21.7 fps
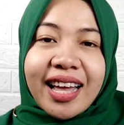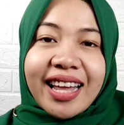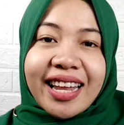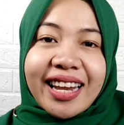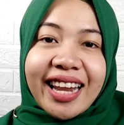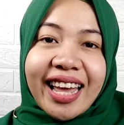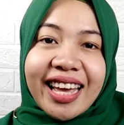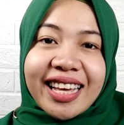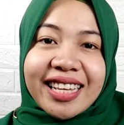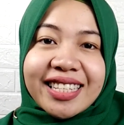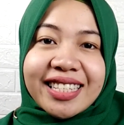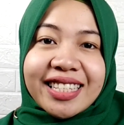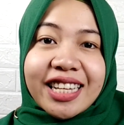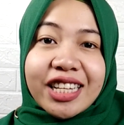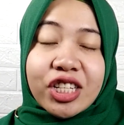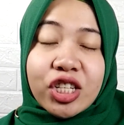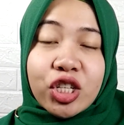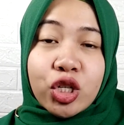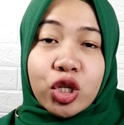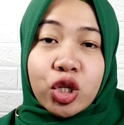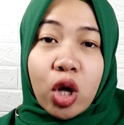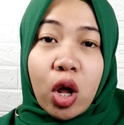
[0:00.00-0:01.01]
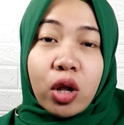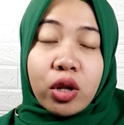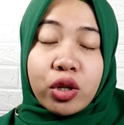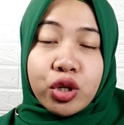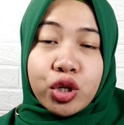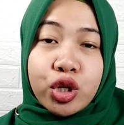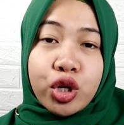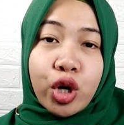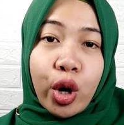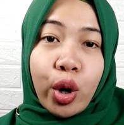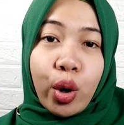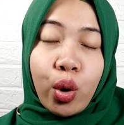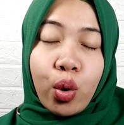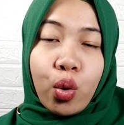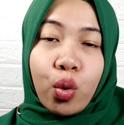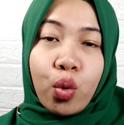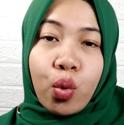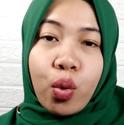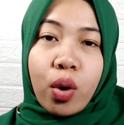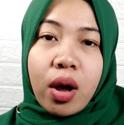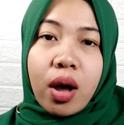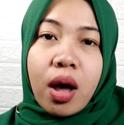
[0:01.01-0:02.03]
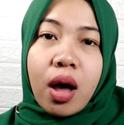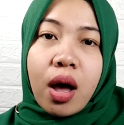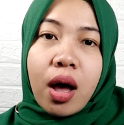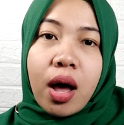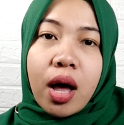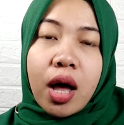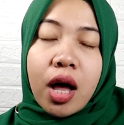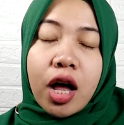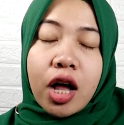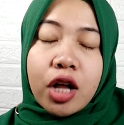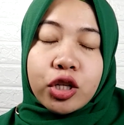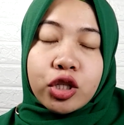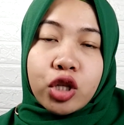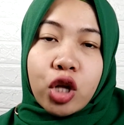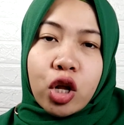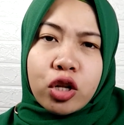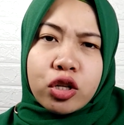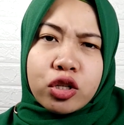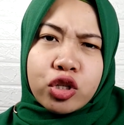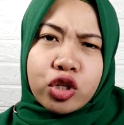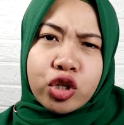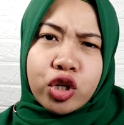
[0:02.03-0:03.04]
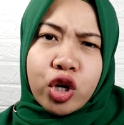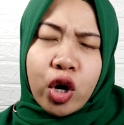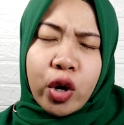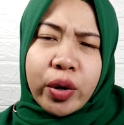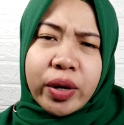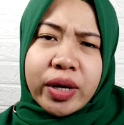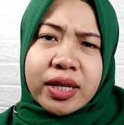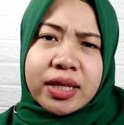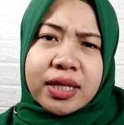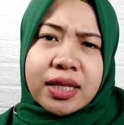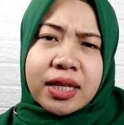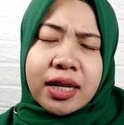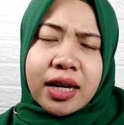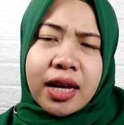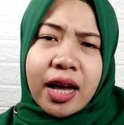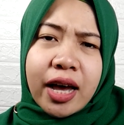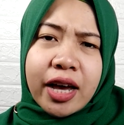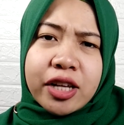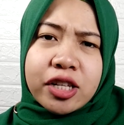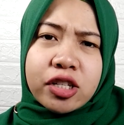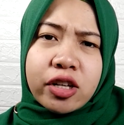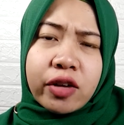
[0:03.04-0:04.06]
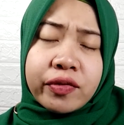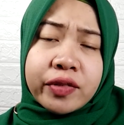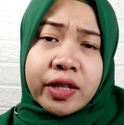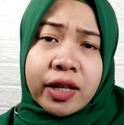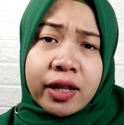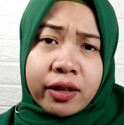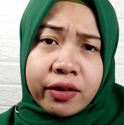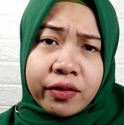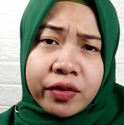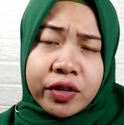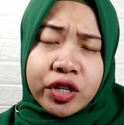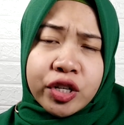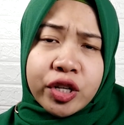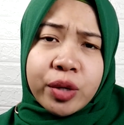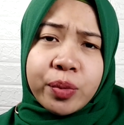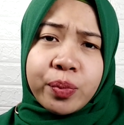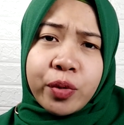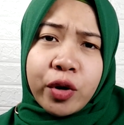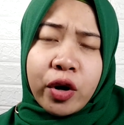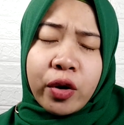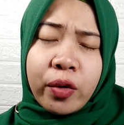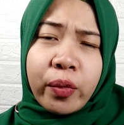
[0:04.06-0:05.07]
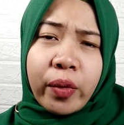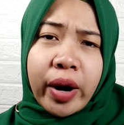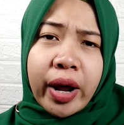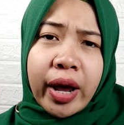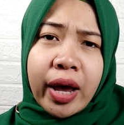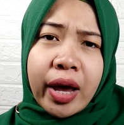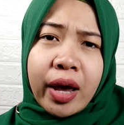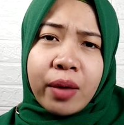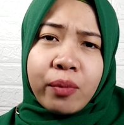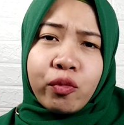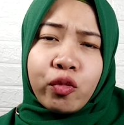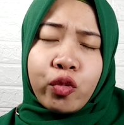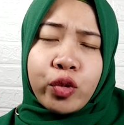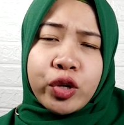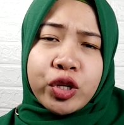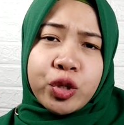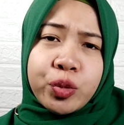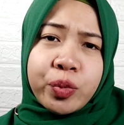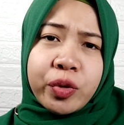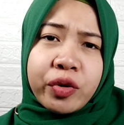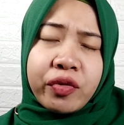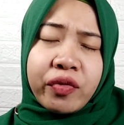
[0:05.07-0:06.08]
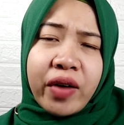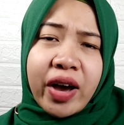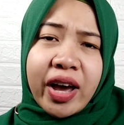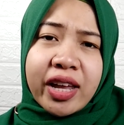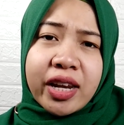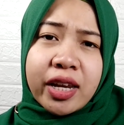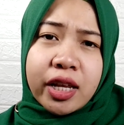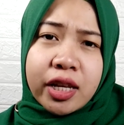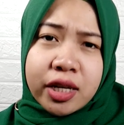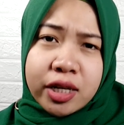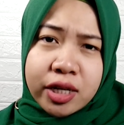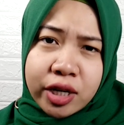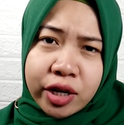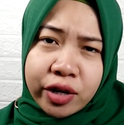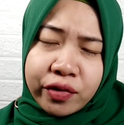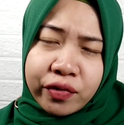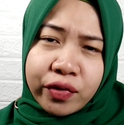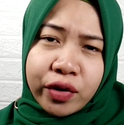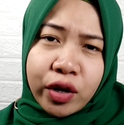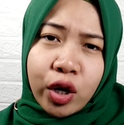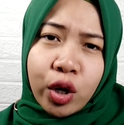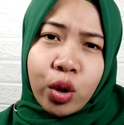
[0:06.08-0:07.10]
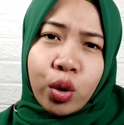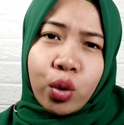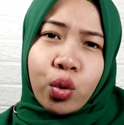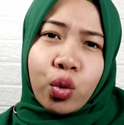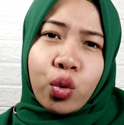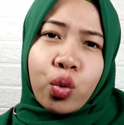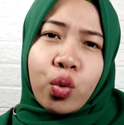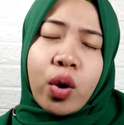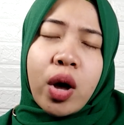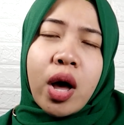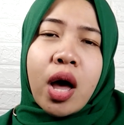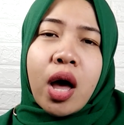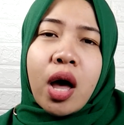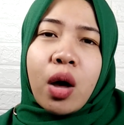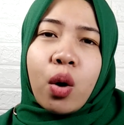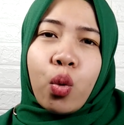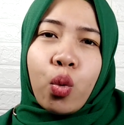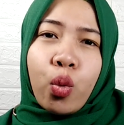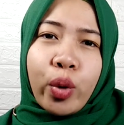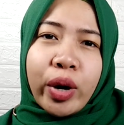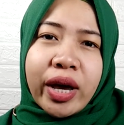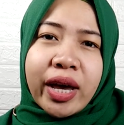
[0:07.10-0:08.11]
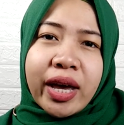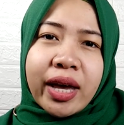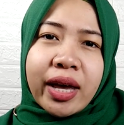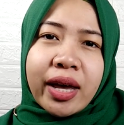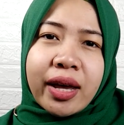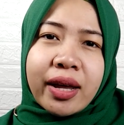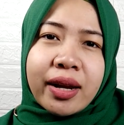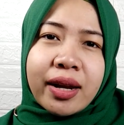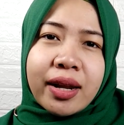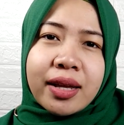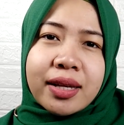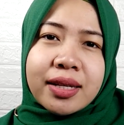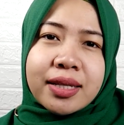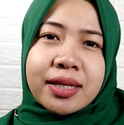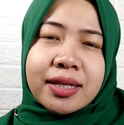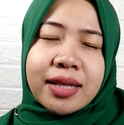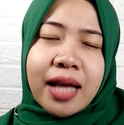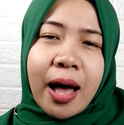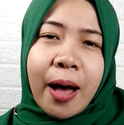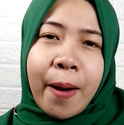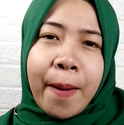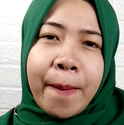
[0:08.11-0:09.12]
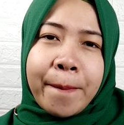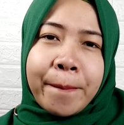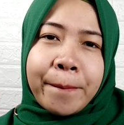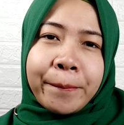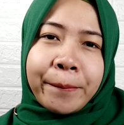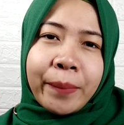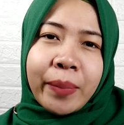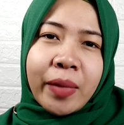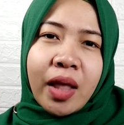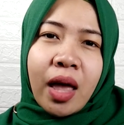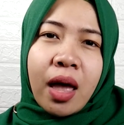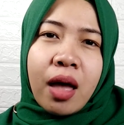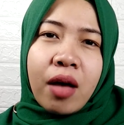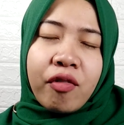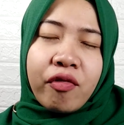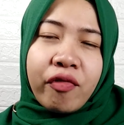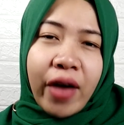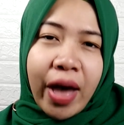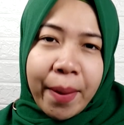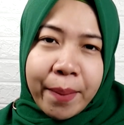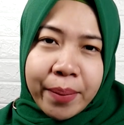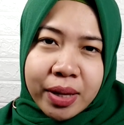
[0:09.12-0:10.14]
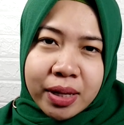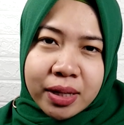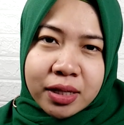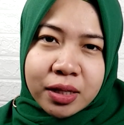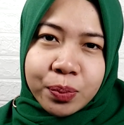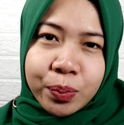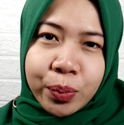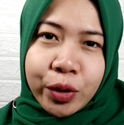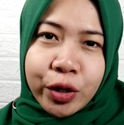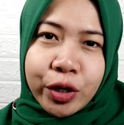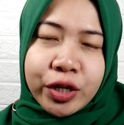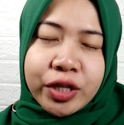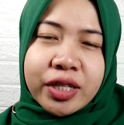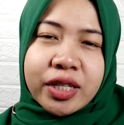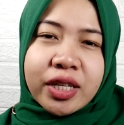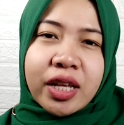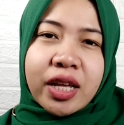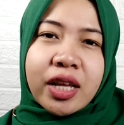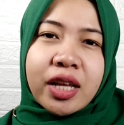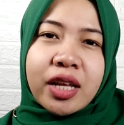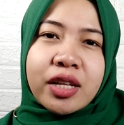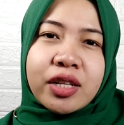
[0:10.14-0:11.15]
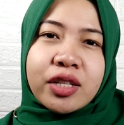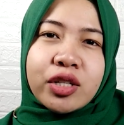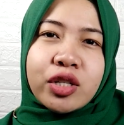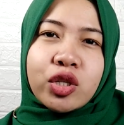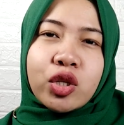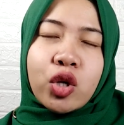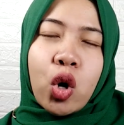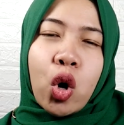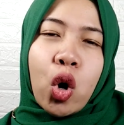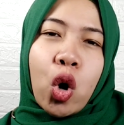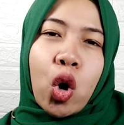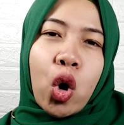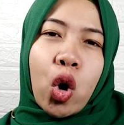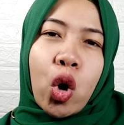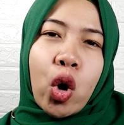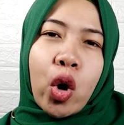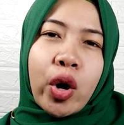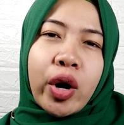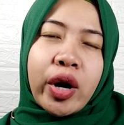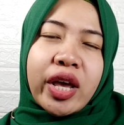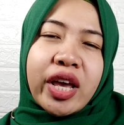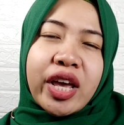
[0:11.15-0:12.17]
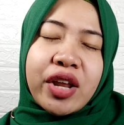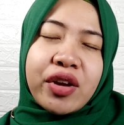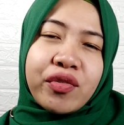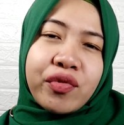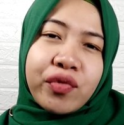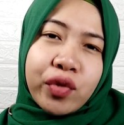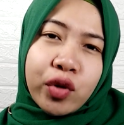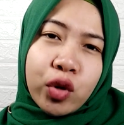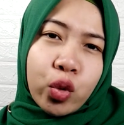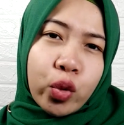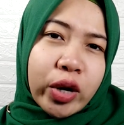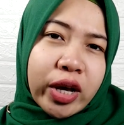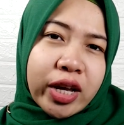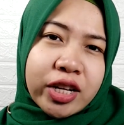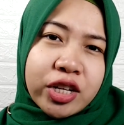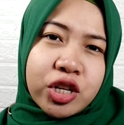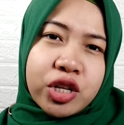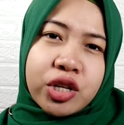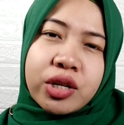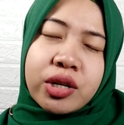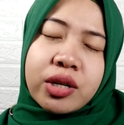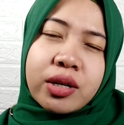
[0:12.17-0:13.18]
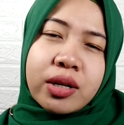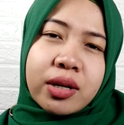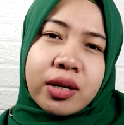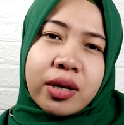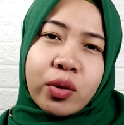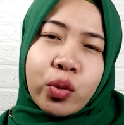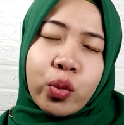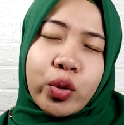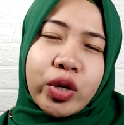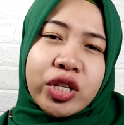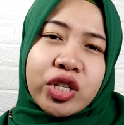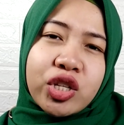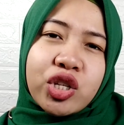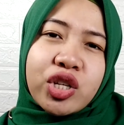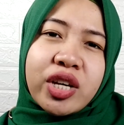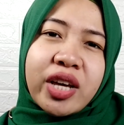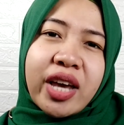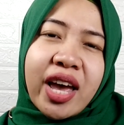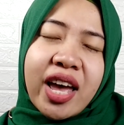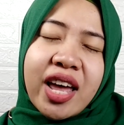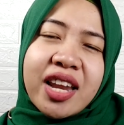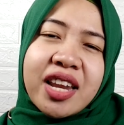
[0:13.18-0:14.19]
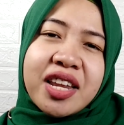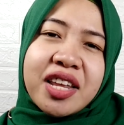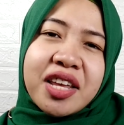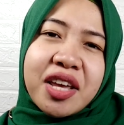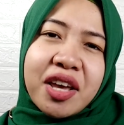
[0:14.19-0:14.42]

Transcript: Next is talk show. Talk show is a kind of television program which provide interview with some famous persons or influencer, which can